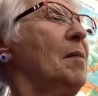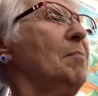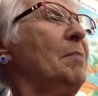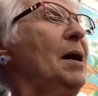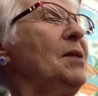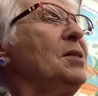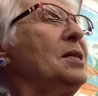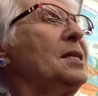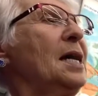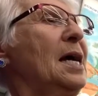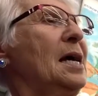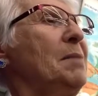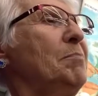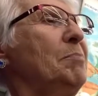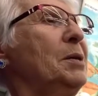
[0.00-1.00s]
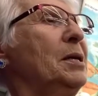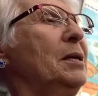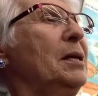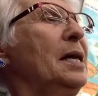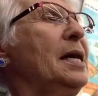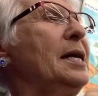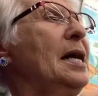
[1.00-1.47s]
By the time
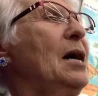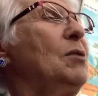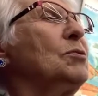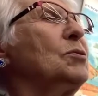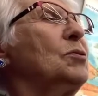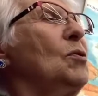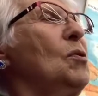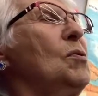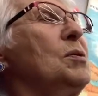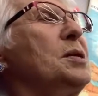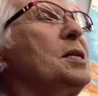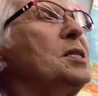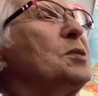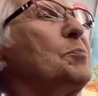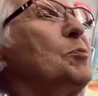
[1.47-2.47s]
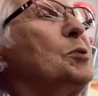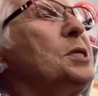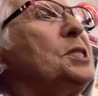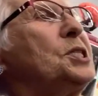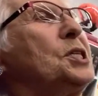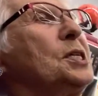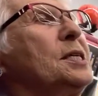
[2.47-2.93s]
Bill had outgrown his
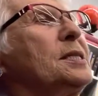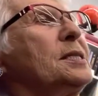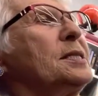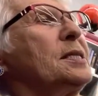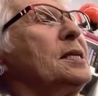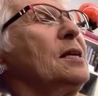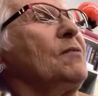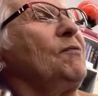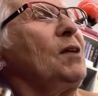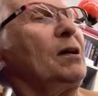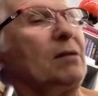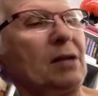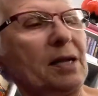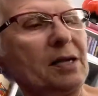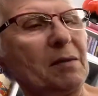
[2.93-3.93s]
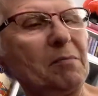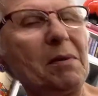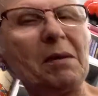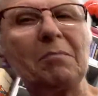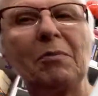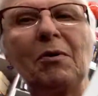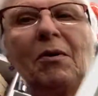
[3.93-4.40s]
breeches, he felt like a
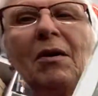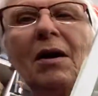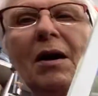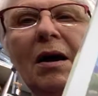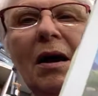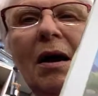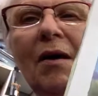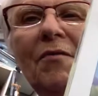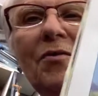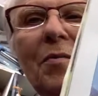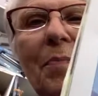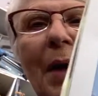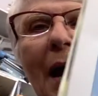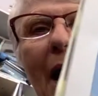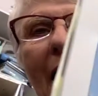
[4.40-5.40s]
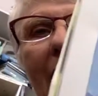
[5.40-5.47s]
member of the pack.